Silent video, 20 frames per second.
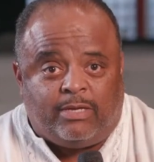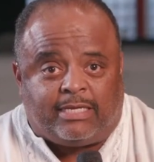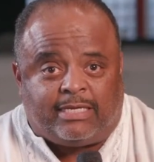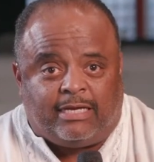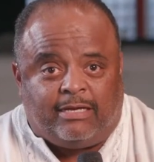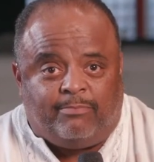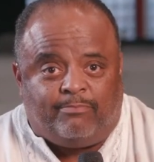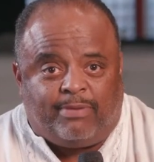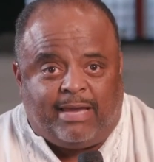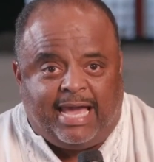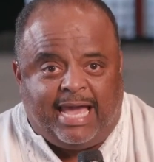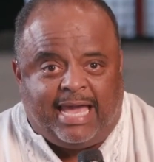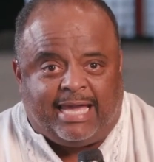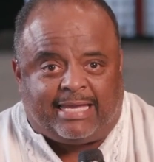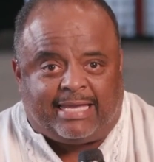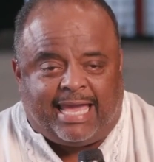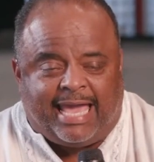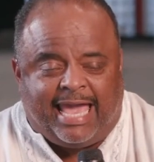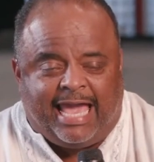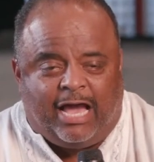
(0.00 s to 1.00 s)
we come
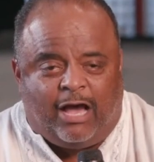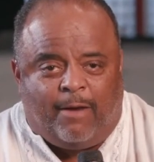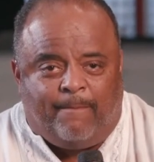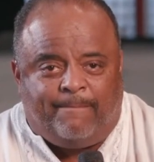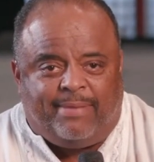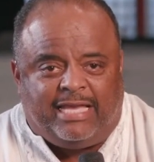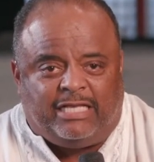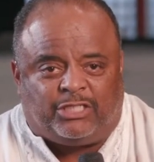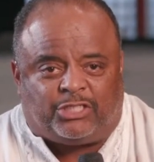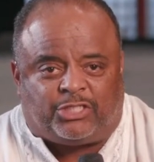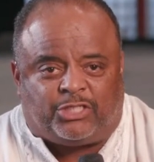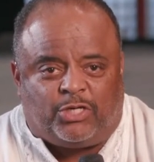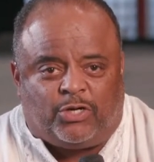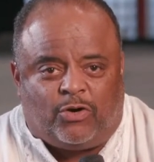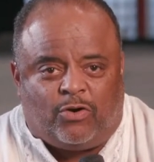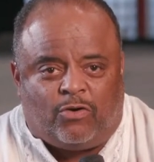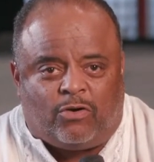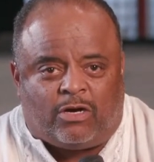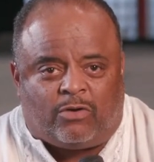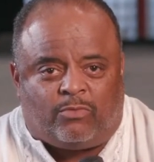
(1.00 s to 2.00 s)
back, Al B.
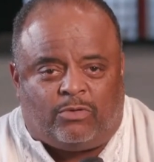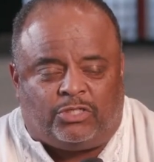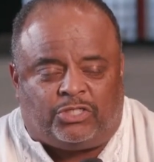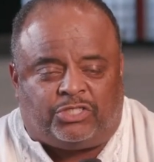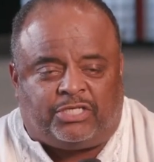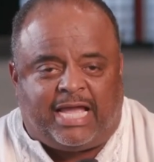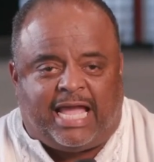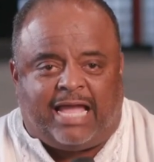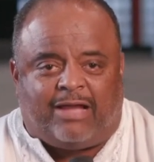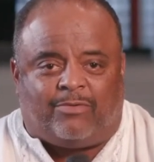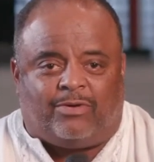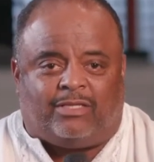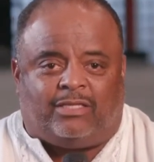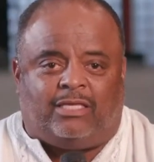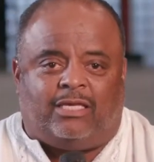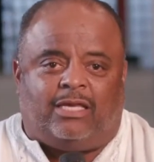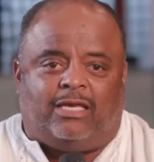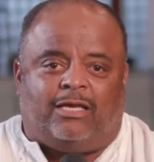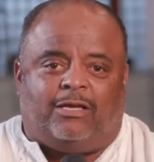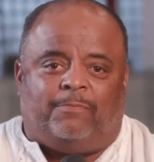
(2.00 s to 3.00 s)
Shore, we'll chat with
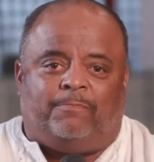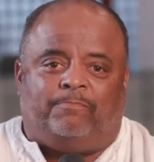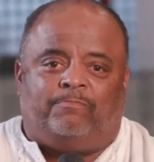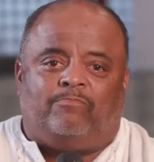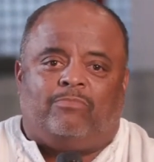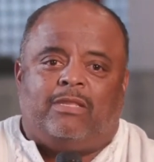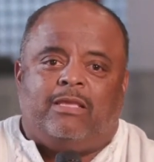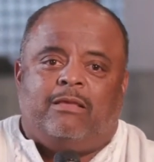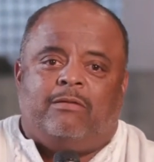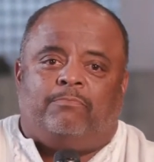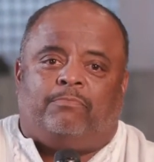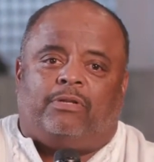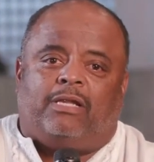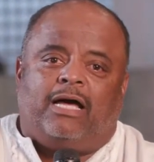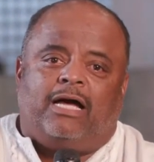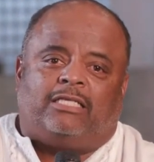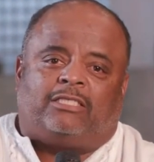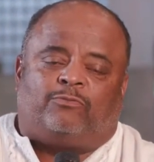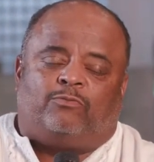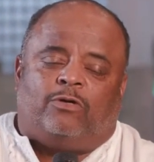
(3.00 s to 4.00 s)
him.
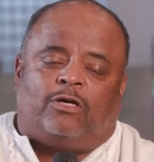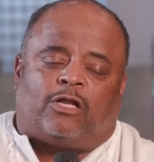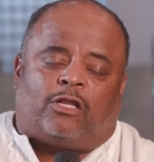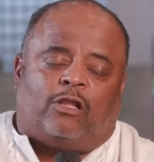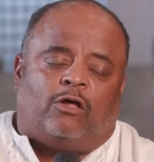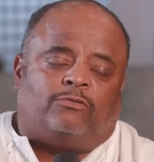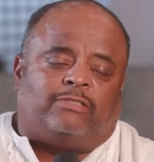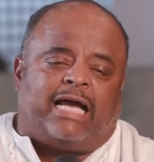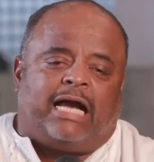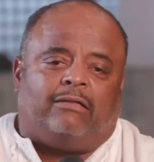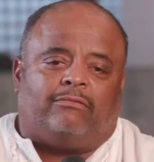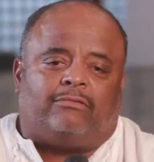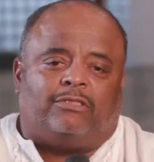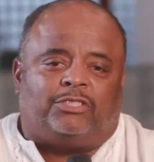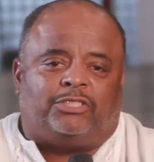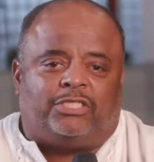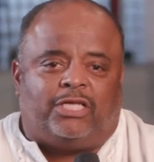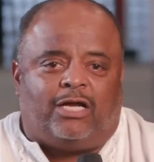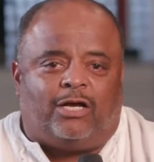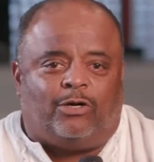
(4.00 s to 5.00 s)
Plus, we'll close out
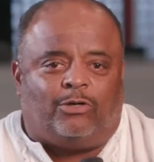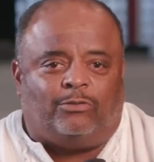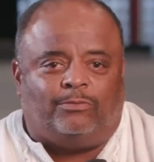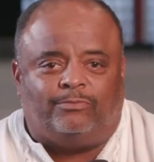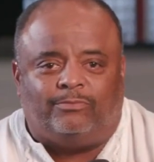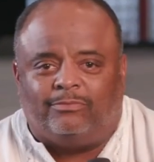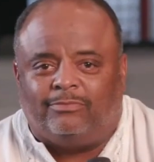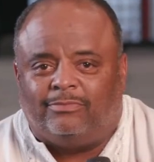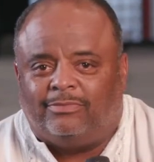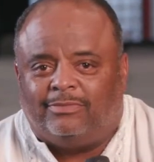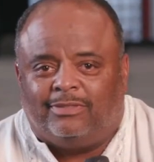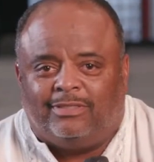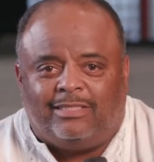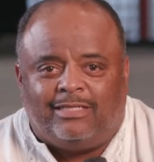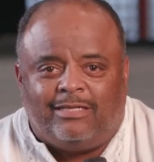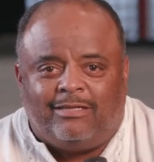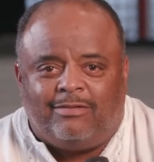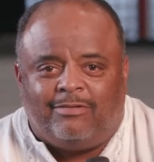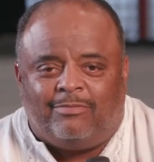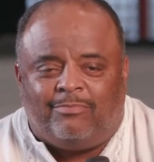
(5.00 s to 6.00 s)
the show.
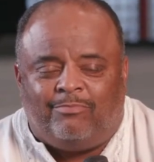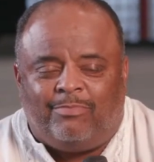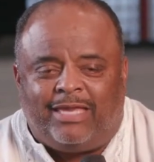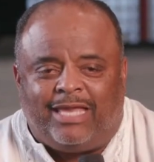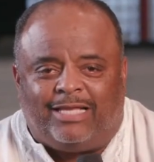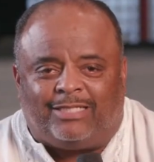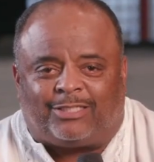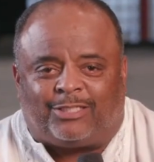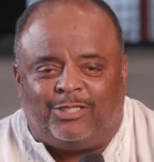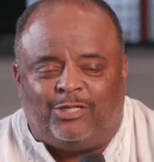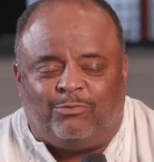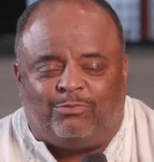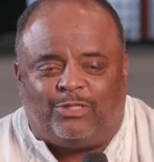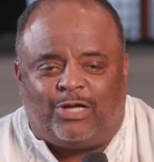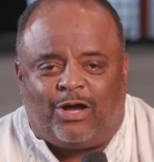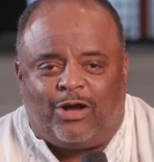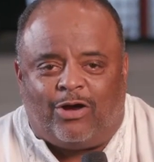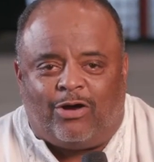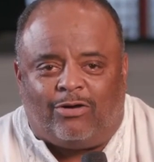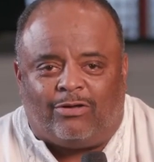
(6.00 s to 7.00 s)
Me and Snoop
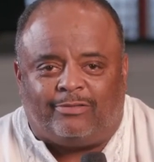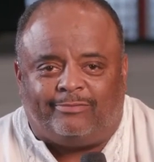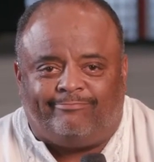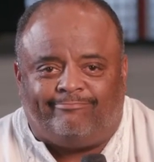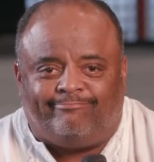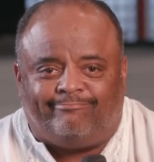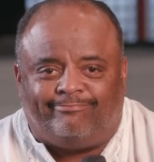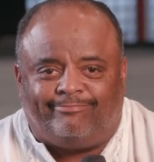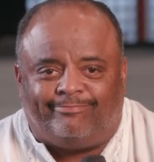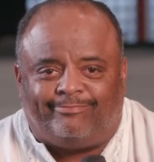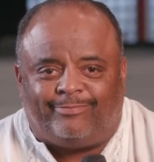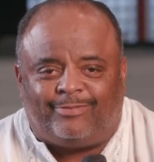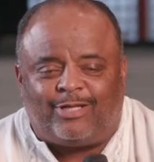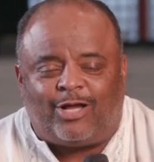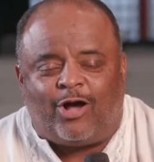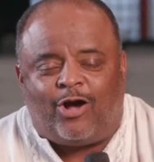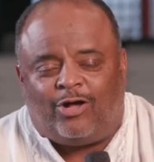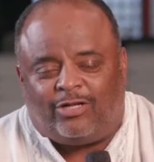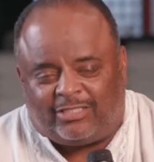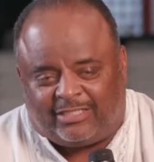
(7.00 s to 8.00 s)
Dogg
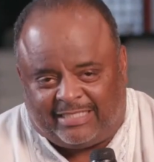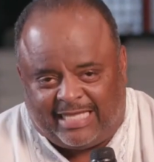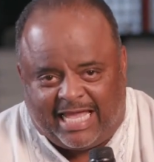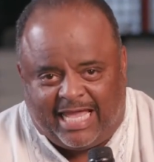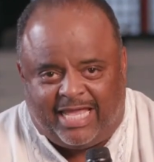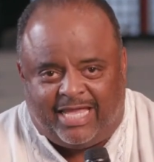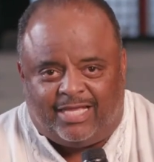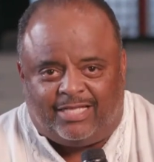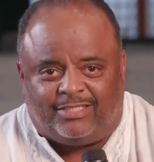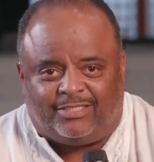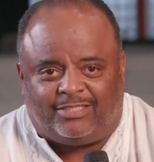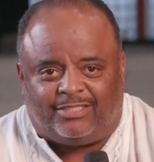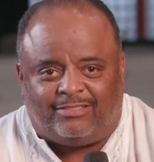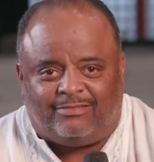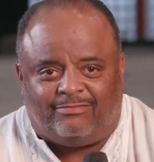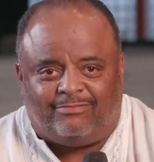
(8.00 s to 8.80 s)
on stage.